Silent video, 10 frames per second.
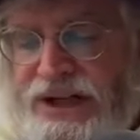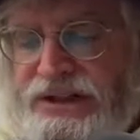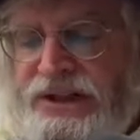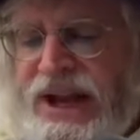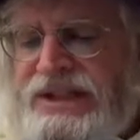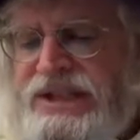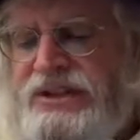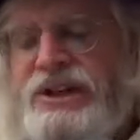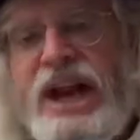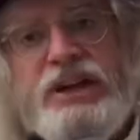Today is
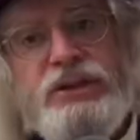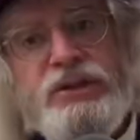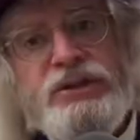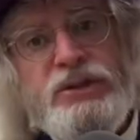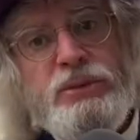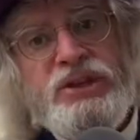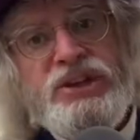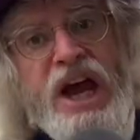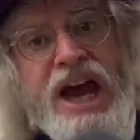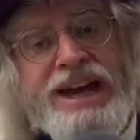International
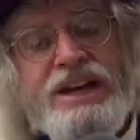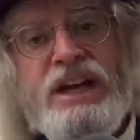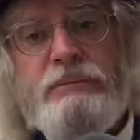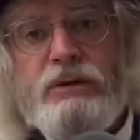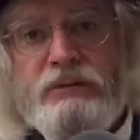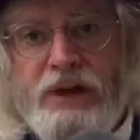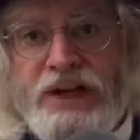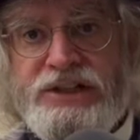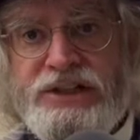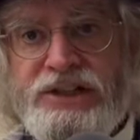Suicide
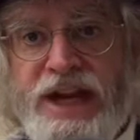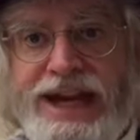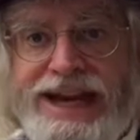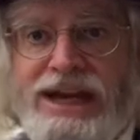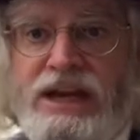Prevention Day.